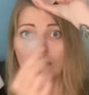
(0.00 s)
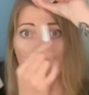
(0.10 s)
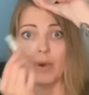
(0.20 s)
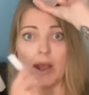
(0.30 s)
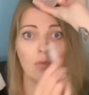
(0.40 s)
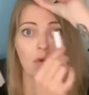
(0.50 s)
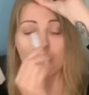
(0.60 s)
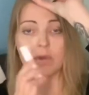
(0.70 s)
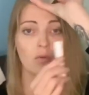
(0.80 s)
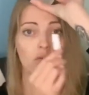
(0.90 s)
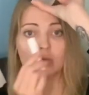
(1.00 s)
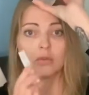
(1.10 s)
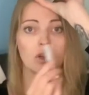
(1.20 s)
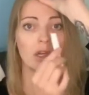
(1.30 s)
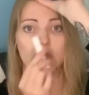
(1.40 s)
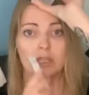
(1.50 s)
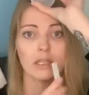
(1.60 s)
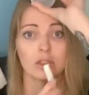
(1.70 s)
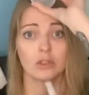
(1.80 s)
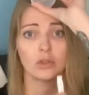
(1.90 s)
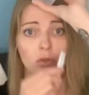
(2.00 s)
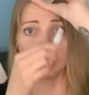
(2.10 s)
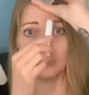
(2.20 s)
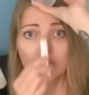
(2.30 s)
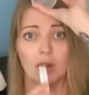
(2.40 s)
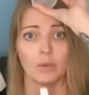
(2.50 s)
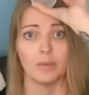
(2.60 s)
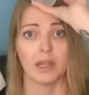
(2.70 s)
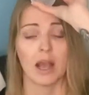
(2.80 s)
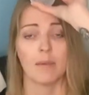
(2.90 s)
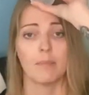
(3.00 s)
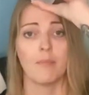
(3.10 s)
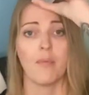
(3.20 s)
But when we really attune and we become